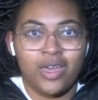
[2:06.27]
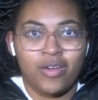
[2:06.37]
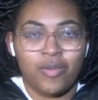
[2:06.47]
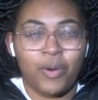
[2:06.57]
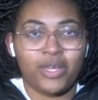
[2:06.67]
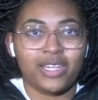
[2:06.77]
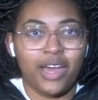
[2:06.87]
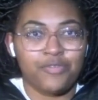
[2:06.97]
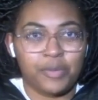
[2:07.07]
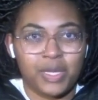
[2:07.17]
Reporting
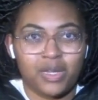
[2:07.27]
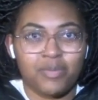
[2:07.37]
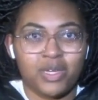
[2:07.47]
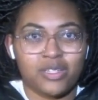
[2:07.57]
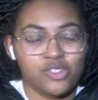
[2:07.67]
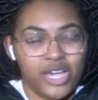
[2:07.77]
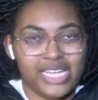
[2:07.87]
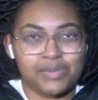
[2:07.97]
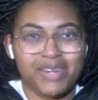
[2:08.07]
live from Columbia, Jasmine